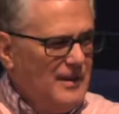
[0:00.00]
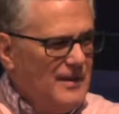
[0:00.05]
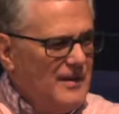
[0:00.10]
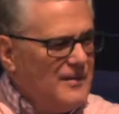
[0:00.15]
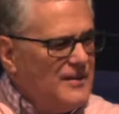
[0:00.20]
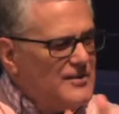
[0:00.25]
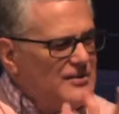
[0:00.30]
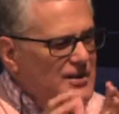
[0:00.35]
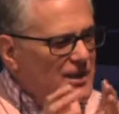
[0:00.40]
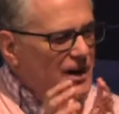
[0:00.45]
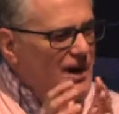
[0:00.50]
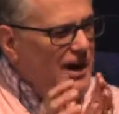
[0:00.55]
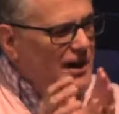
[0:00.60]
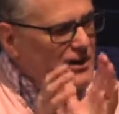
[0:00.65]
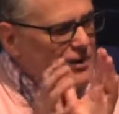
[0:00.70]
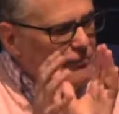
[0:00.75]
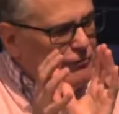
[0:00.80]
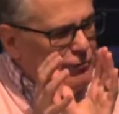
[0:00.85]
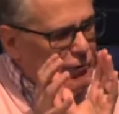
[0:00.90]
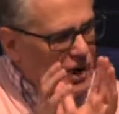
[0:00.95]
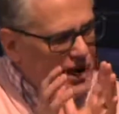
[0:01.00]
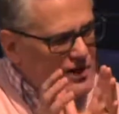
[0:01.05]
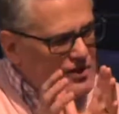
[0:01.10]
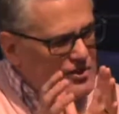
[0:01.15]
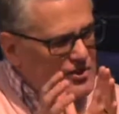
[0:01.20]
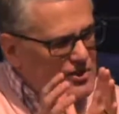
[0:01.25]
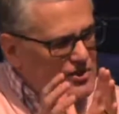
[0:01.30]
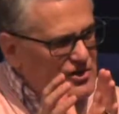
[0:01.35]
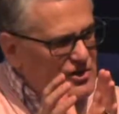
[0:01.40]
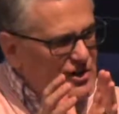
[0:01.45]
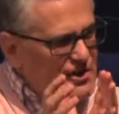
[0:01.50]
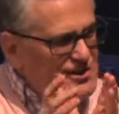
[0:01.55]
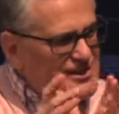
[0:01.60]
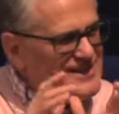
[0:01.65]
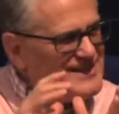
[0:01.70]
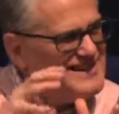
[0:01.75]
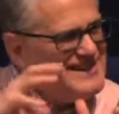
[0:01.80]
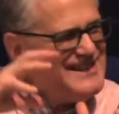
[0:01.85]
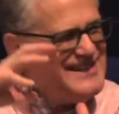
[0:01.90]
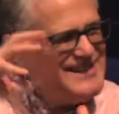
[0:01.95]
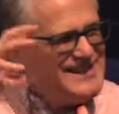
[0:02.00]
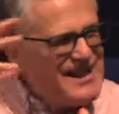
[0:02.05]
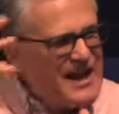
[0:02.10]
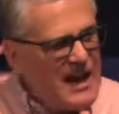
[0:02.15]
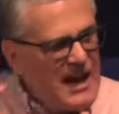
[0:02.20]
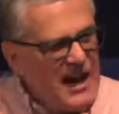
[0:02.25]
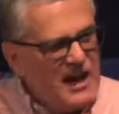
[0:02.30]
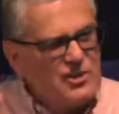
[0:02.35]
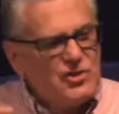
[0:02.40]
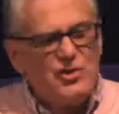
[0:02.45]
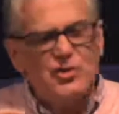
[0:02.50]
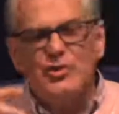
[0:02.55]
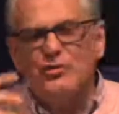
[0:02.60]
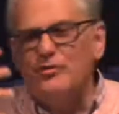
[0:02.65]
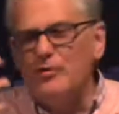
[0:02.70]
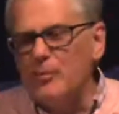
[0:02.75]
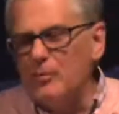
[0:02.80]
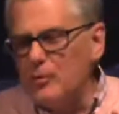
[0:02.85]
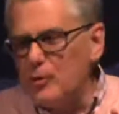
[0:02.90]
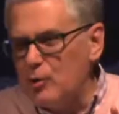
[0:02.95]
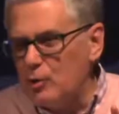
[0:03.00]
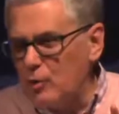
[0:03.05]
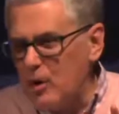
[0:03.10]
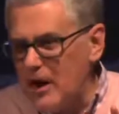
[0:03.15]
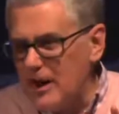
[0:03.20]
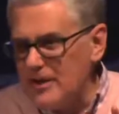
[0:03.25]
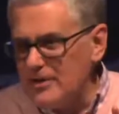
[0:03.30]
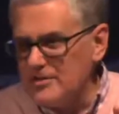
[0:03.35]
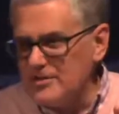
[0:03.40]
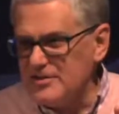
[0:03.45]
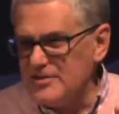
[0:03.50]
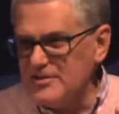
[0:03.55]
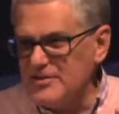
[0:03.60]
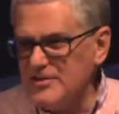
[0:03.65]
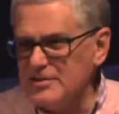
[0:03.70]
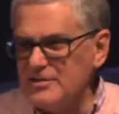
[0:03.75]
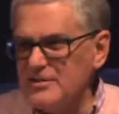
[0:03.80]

There's a kind of righteousness detached from Christ